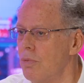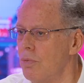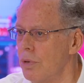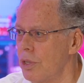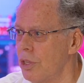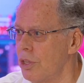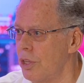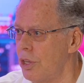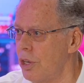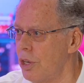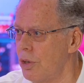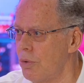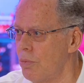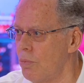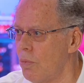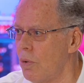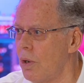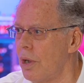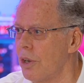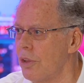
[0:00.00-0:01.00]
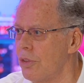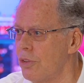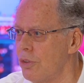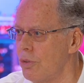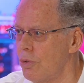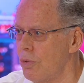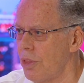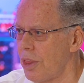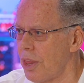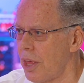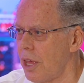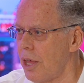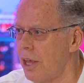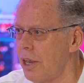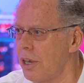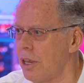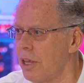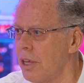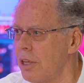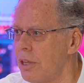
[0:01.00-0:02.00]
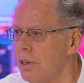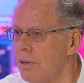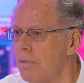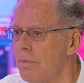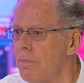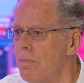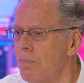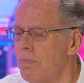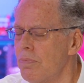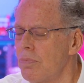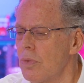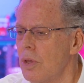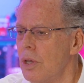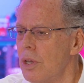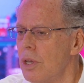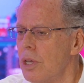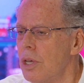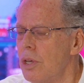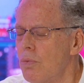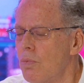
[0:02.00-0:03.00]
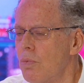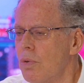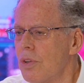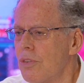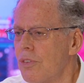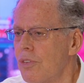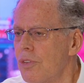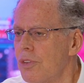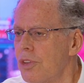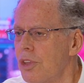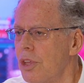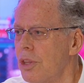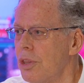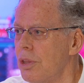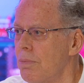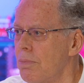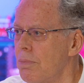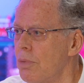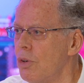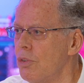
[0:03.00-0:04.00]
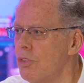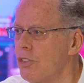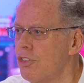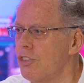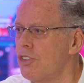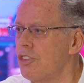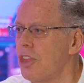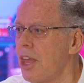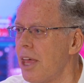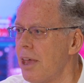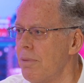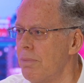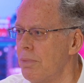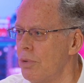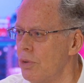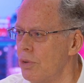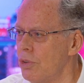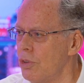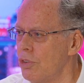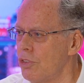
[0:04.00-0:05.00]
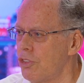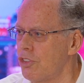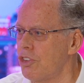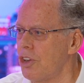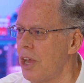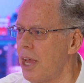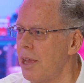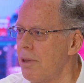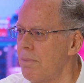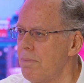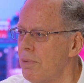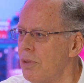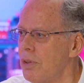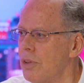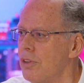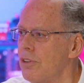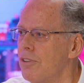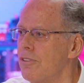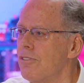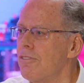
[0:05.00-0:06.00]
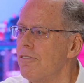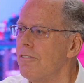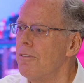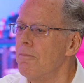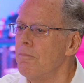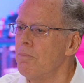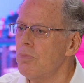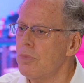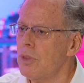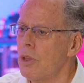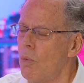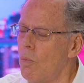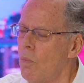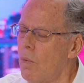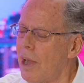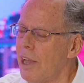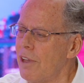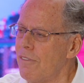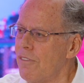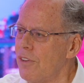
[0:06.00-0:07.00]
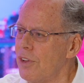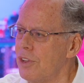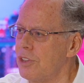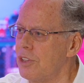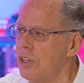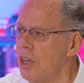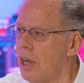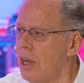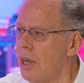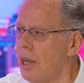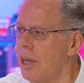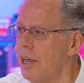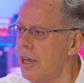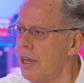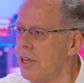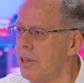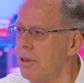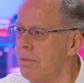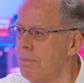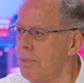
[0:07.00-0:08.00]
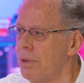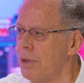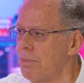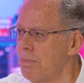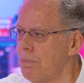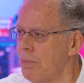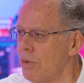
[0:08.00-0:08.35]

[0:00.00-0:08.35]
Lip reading: really didn't want to do that. And he wasn't in the most stable shape. His wife had died a bit